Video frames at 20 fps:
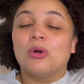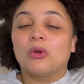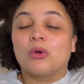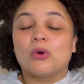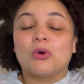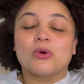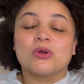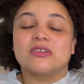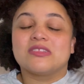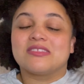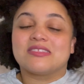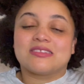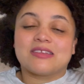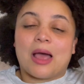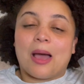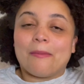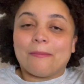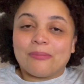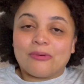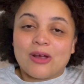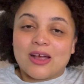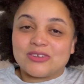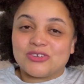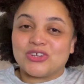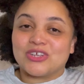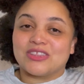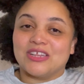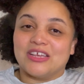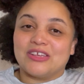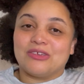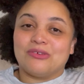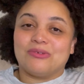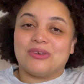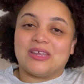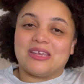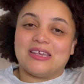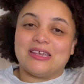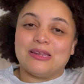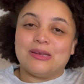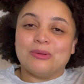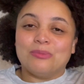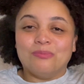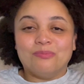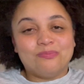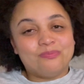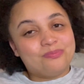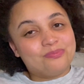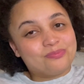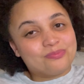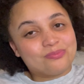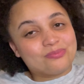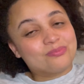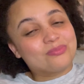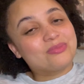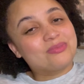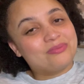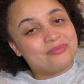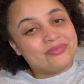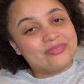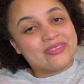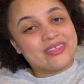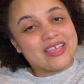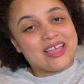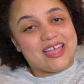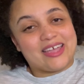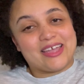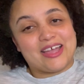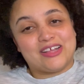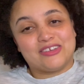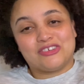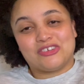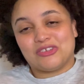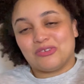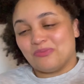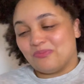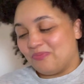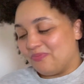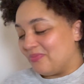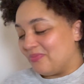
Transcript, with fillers: cord stop project that you need. I got you.